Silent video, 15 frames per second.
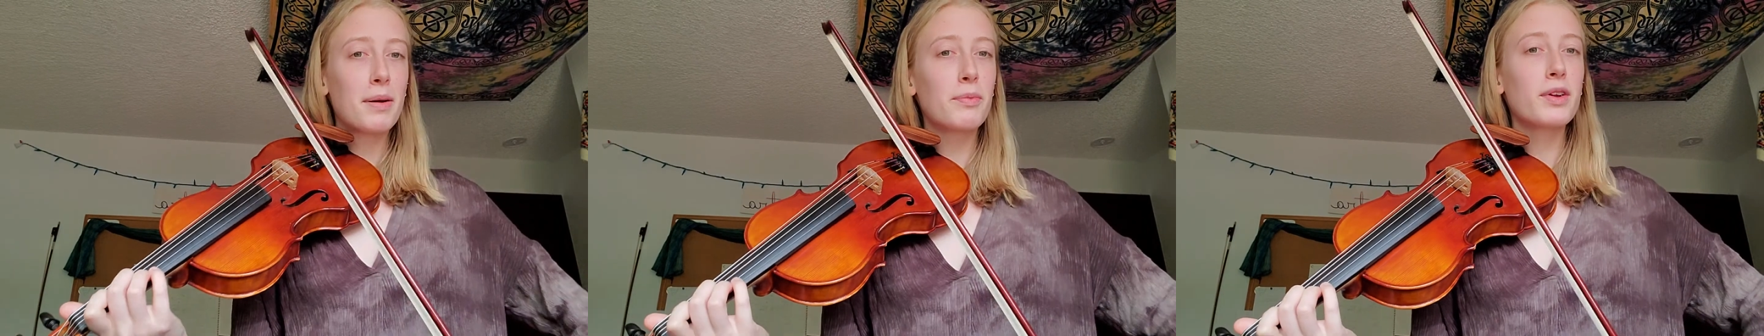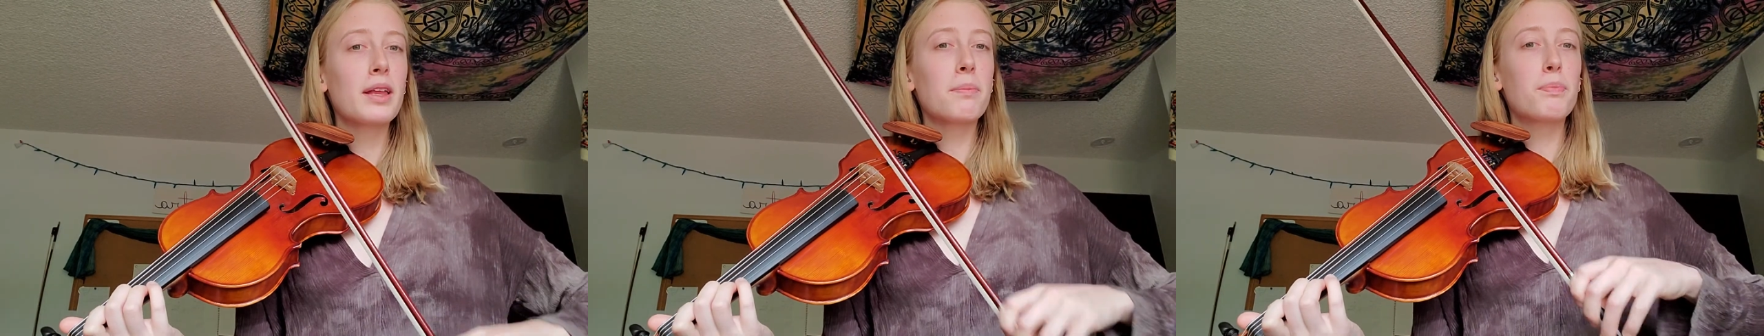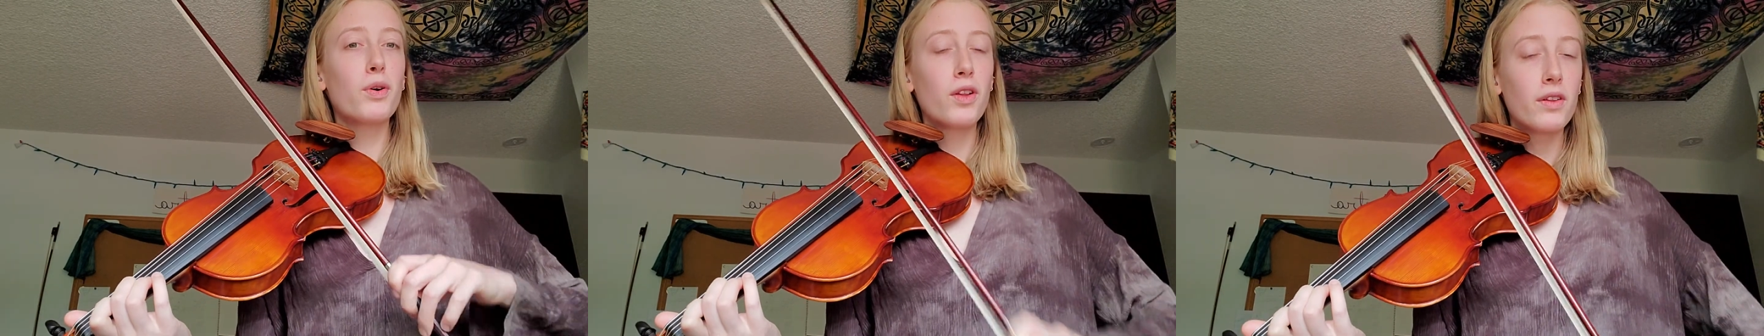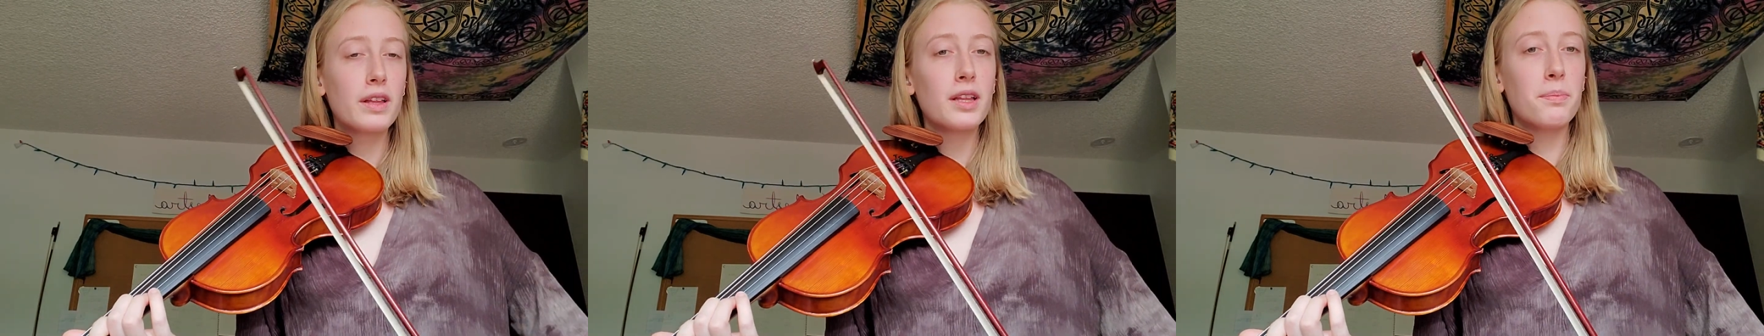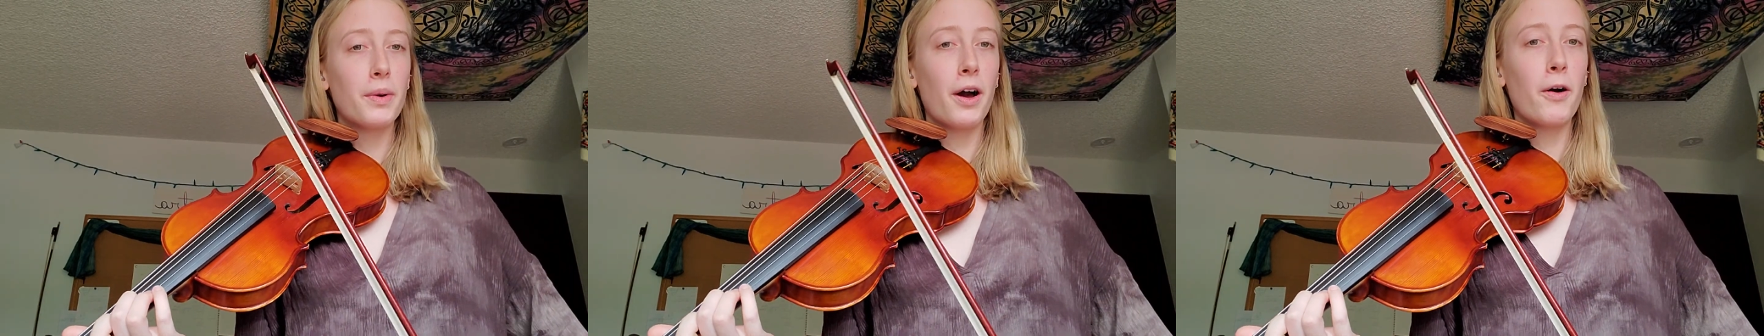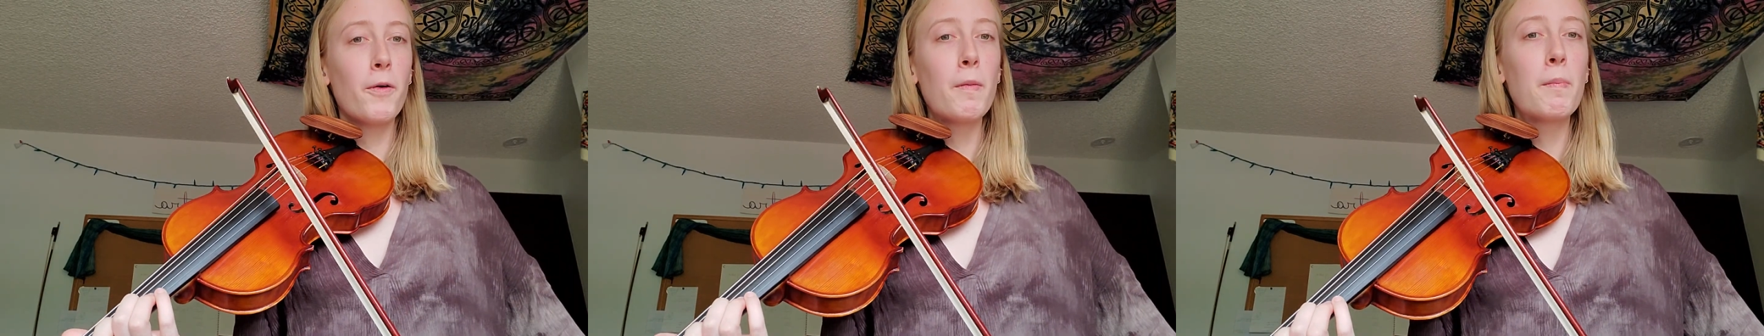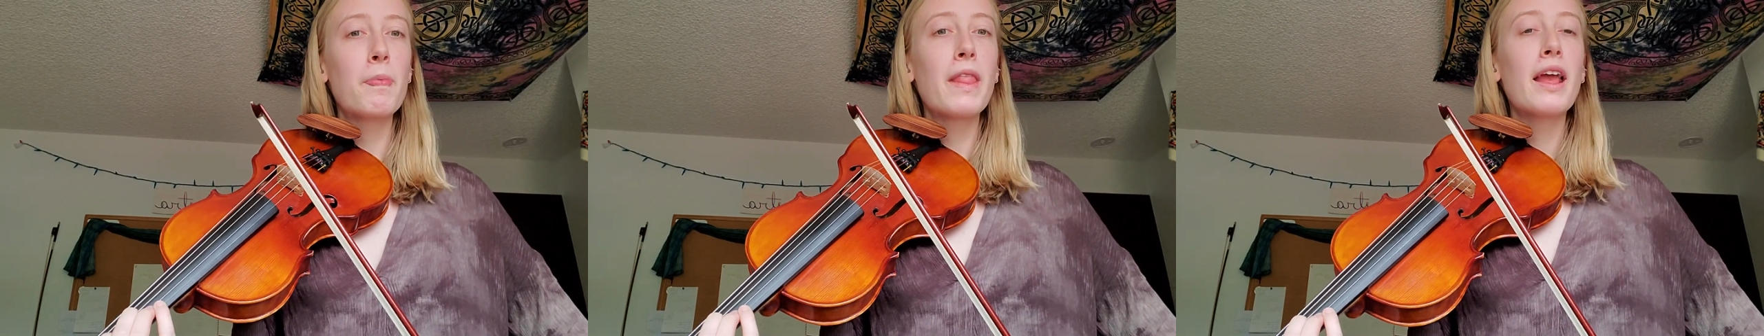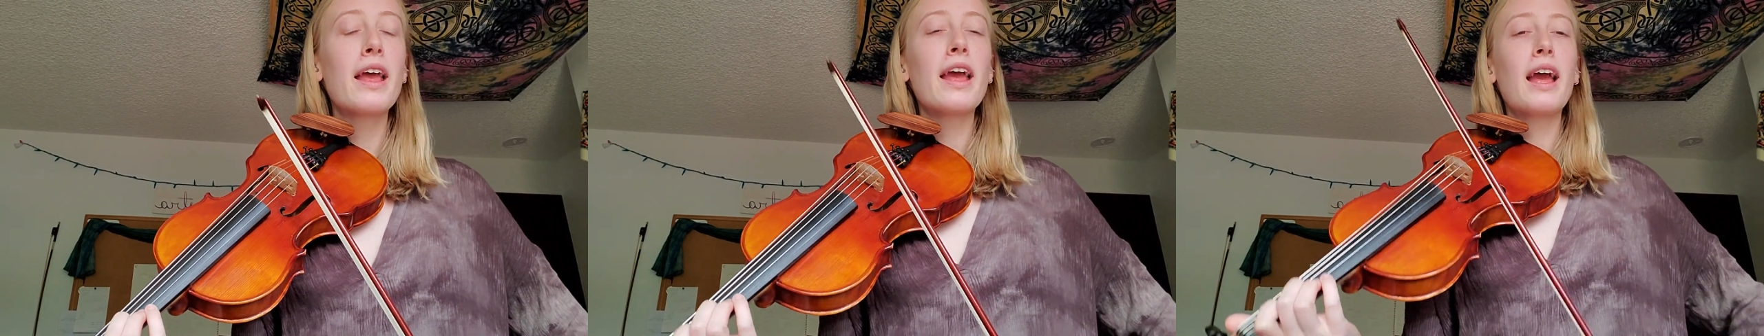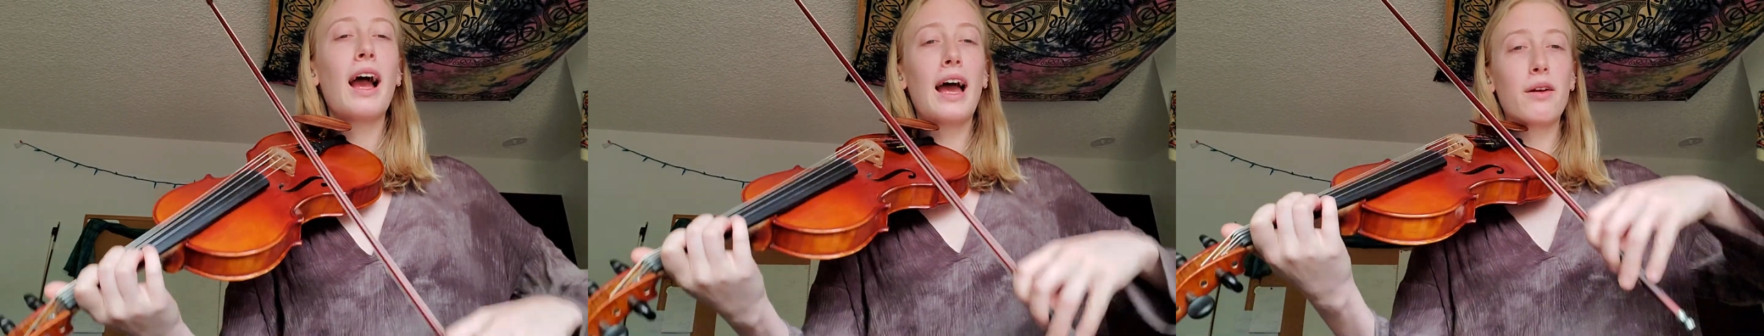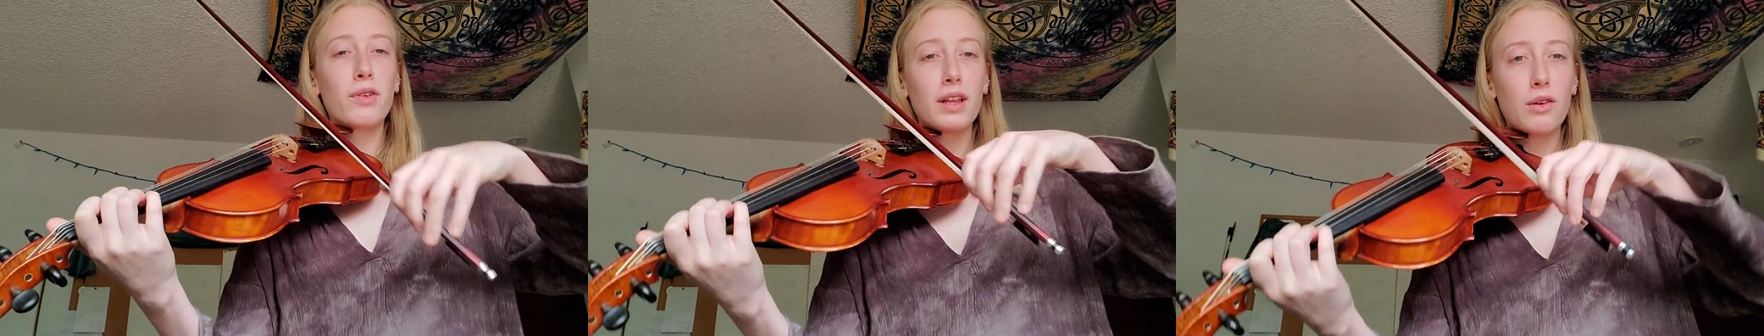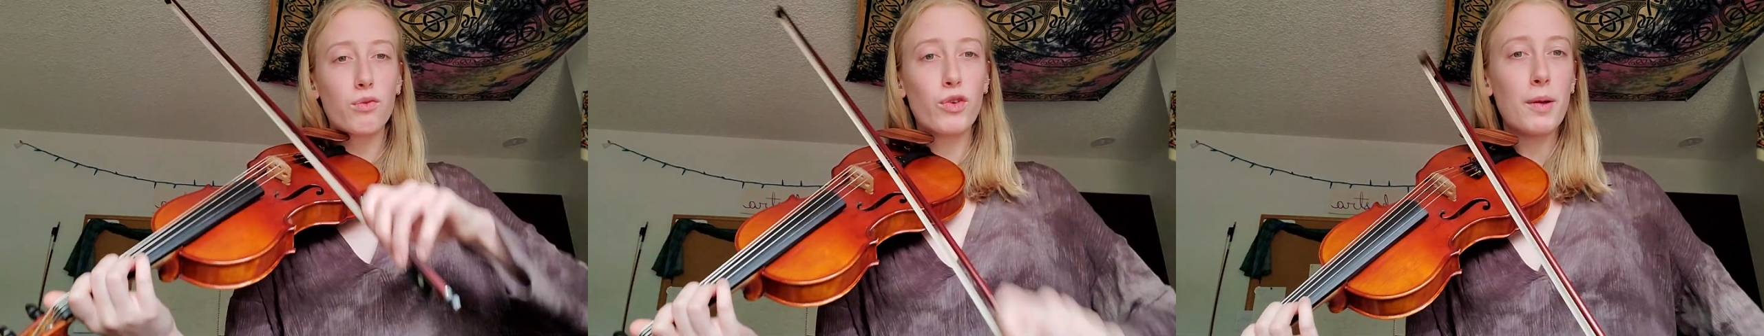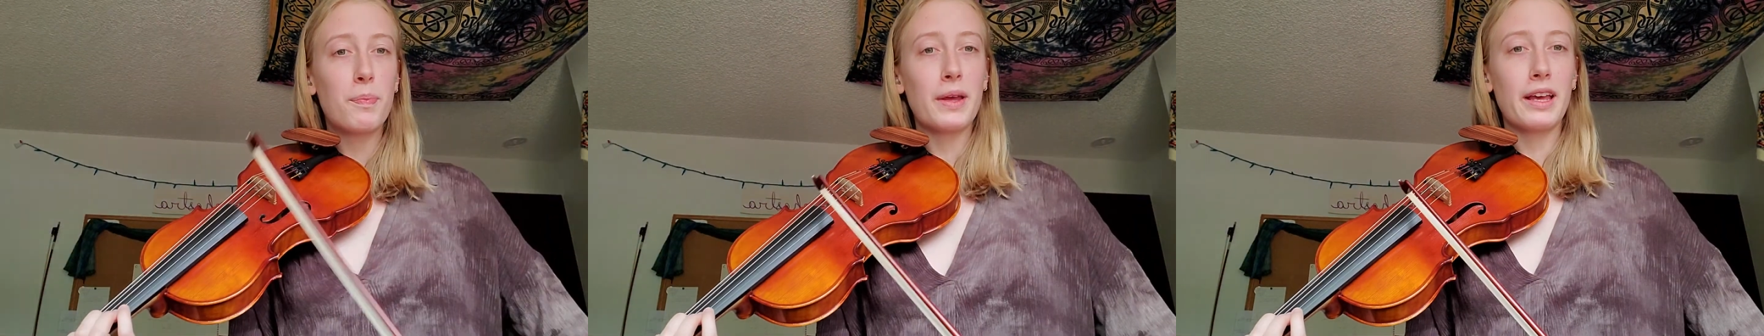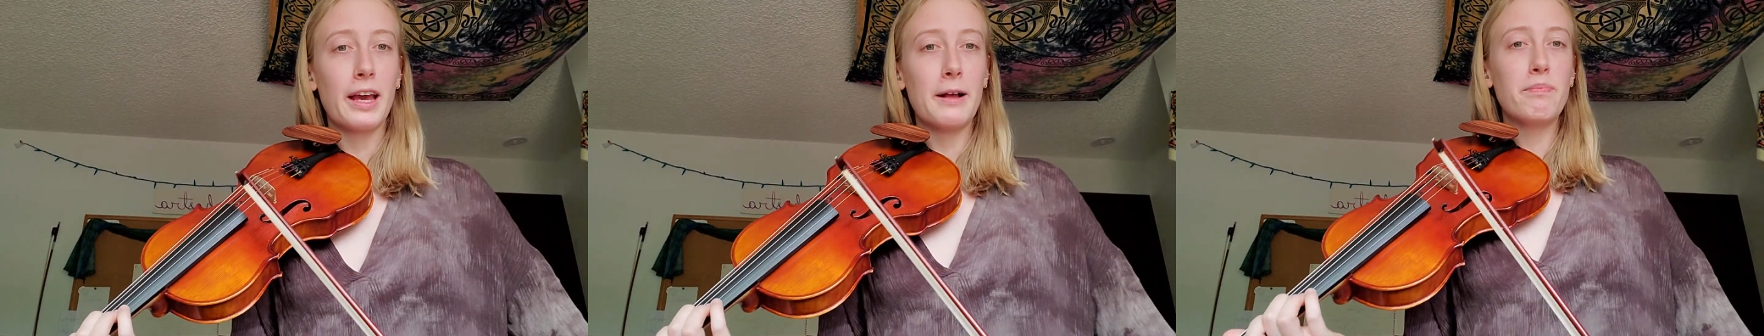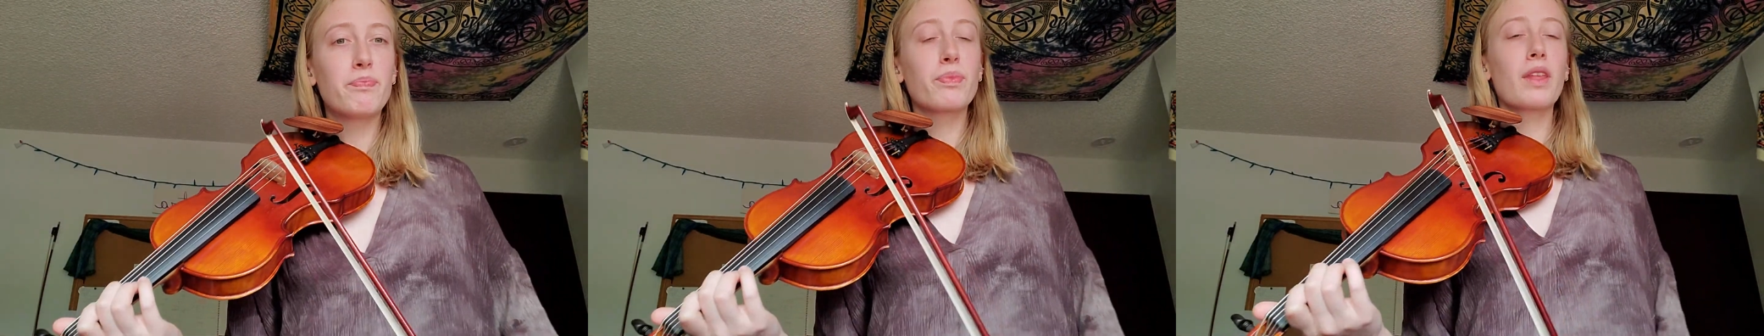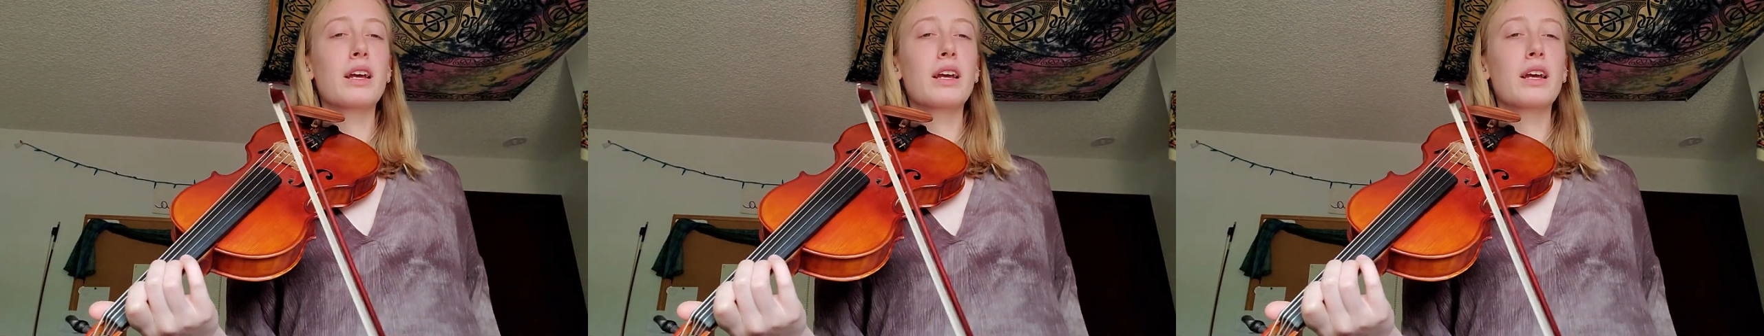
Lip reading: I'm really pulling the bow and really ripping it.